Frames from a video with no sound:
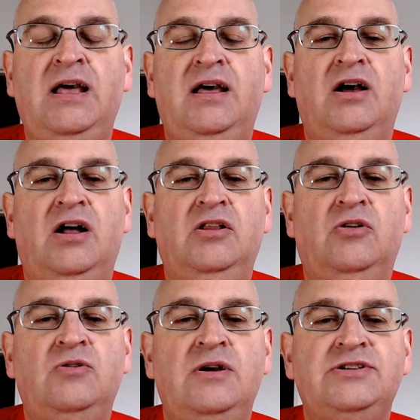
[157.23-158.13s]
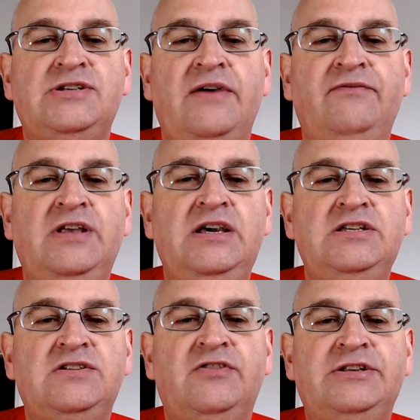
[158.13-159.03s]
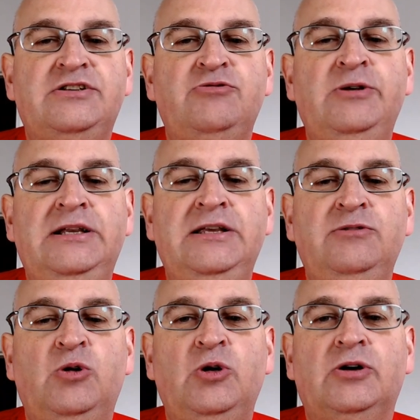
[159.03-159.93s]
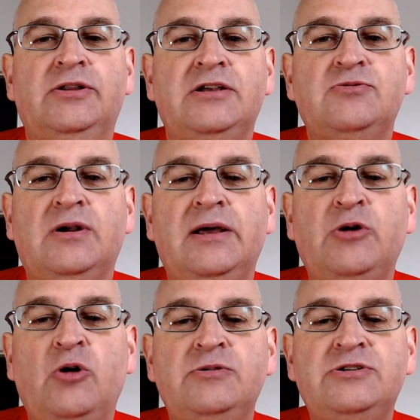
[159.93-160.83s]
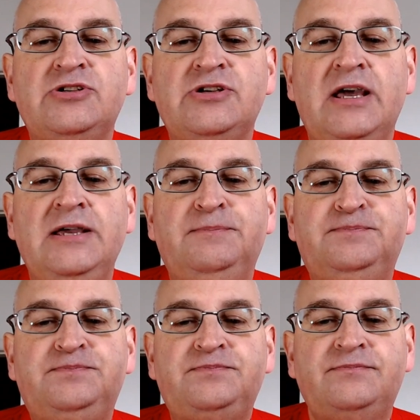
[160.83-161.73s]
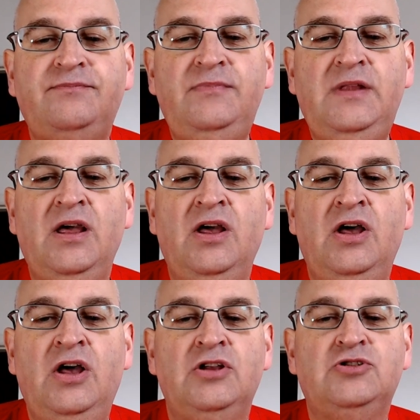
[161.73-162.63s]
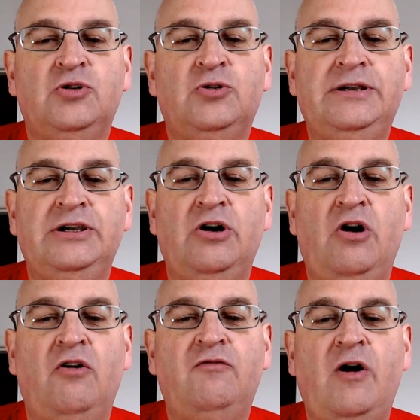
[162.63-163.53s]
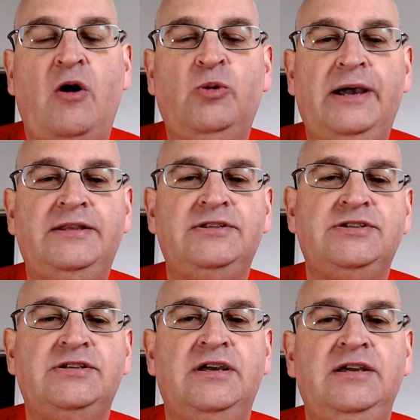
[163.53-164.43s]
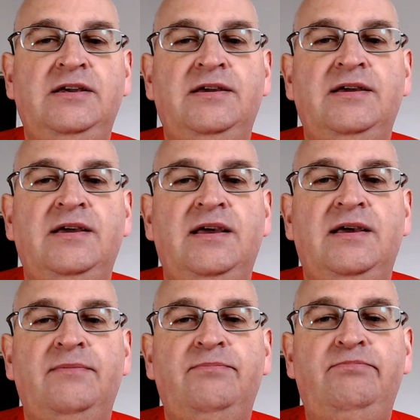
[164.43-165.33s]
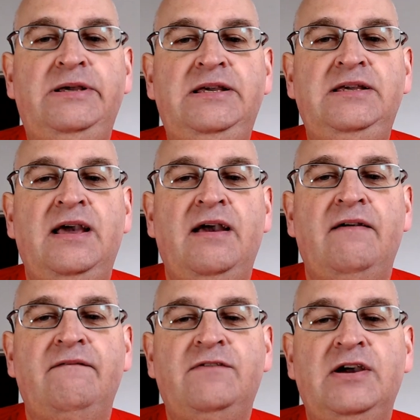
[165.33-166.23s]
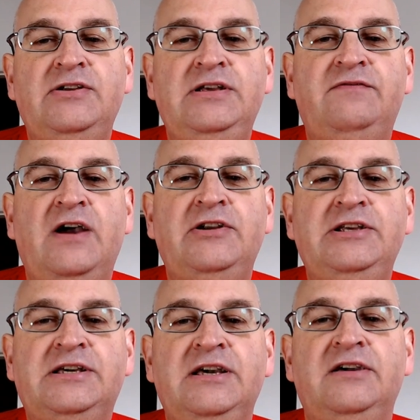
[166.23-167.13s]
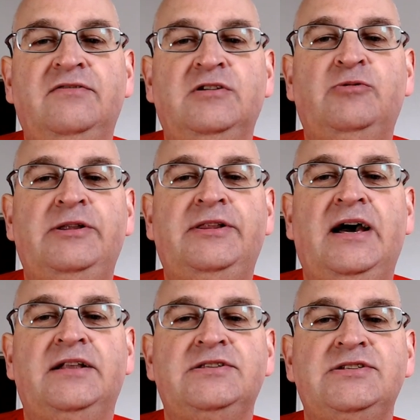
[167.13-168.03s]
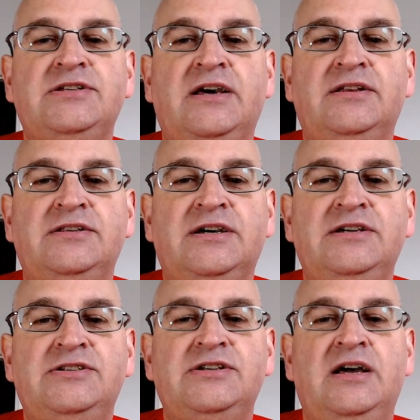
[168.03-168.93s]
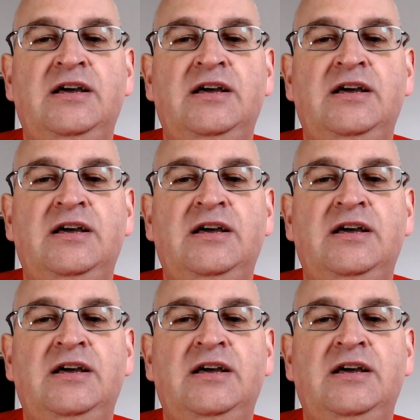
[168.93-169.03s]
although 7 days for it to really work, that's what I'm going to say. Talking of Wednesday, be very, very careful with hand sanitizer,